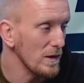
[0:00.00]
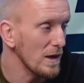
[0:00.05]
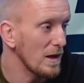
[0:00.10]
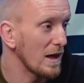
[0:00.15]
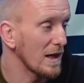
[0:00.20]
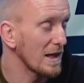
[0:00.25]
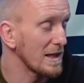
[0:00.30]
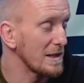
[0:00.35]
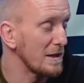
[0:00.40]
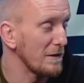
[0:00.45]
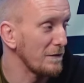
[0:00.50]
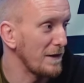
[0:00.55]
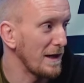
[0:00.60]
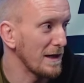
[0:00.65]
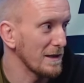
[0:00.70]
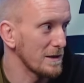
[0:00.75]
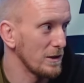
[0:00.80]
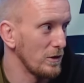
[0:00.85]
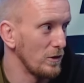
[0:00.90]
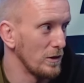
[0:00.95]
like a de
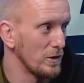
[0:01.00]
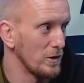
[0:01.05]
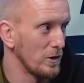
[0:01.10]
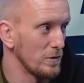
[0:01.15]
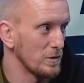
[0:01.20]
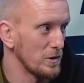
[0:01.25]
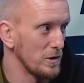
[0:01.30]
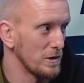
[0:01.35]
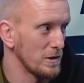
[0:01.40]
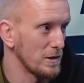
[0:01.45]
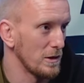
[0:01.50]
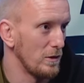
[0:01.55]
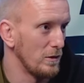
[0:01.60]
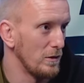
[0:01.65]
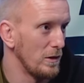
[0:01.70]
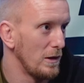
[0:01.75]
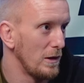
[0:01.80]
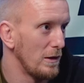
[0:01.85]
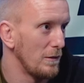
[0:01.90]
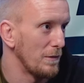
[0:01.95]
facto adoption.
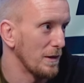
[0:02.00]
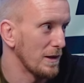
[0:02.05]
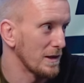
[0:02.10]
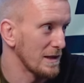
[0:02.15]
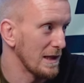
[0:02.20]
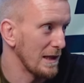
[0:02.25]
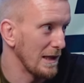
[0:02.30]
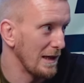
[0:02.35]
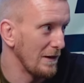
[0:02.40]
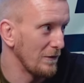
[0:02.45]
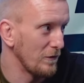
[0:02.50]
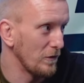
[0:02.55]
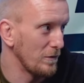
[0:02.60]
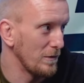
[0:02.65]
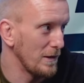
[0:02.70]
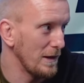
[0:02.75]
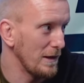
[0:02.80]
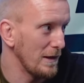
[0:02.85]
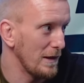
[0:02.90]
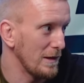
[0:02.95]
So because he lived with
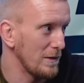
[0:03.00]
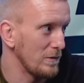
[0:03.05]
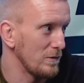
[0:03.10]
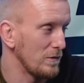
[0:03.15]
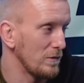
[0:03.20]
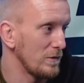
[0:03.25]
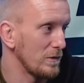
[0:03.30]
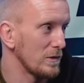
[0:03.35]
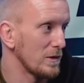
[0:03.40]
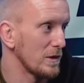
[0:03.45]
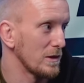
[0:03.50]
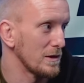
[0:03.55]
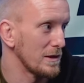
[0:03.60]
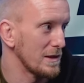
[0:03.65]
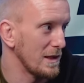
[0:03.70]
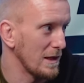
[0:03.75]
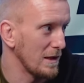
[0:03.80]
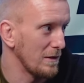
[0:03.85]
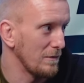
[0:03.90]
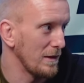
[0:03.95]
me and
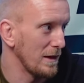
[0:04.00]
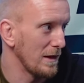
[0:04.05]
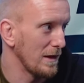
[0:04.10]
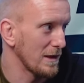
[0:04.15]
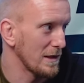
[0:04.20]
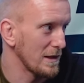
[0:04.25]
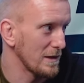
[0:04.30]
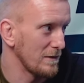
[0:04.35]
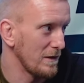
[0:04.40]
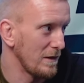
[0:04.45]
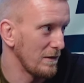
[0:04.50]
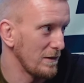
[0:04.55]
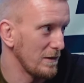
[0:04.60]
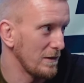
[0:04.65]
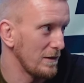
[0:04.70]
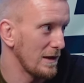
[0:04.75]
considered me like his father,